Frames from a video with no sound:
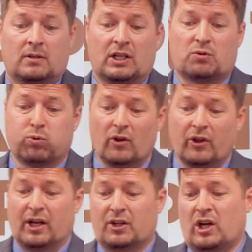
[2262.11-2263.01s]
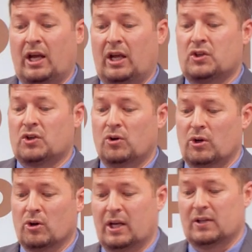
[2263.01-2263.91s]
It's really going to change who
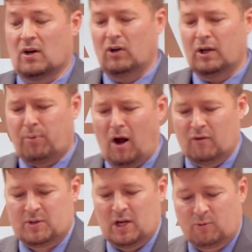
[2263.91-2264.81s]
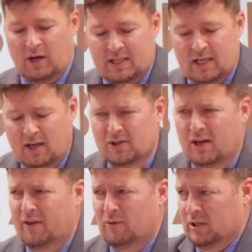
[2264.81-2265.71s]
your kids are. Look at Proverbs chapter 18. Here's
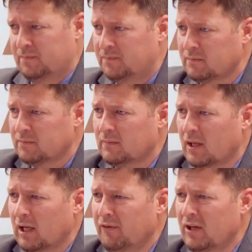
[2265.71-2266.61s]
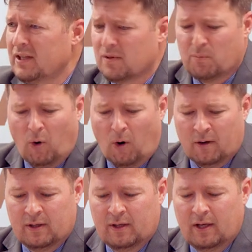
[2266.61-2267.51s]
another one. If you need some more,
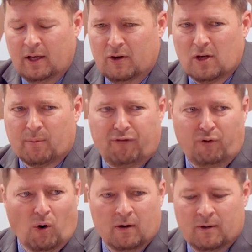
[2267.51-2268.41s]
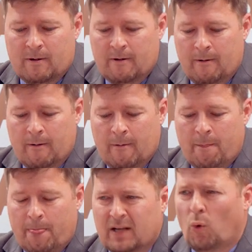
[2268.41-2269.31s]
here's number four.
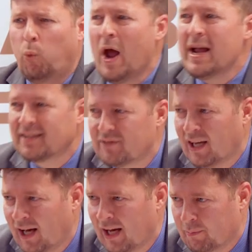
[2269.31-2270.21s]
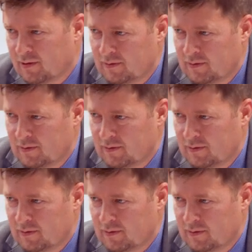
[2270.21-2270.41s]
It's a waste of time.